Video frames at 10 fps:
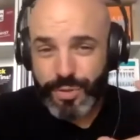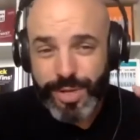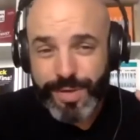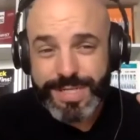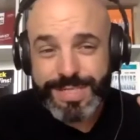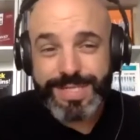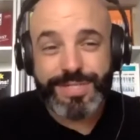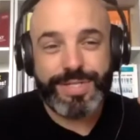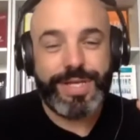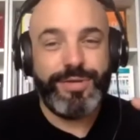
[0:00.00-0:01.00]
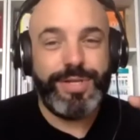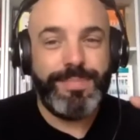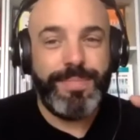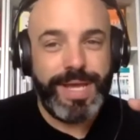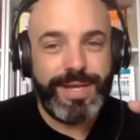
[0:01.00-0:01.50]
You have a decision that you
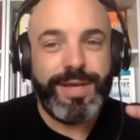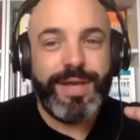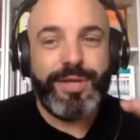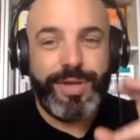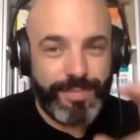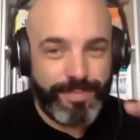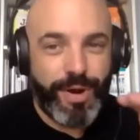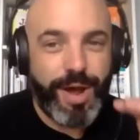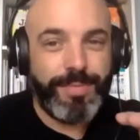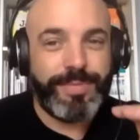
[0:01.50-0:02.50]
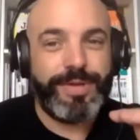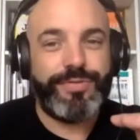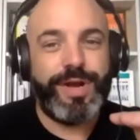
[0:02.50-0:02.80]
need made. You have a problem that you're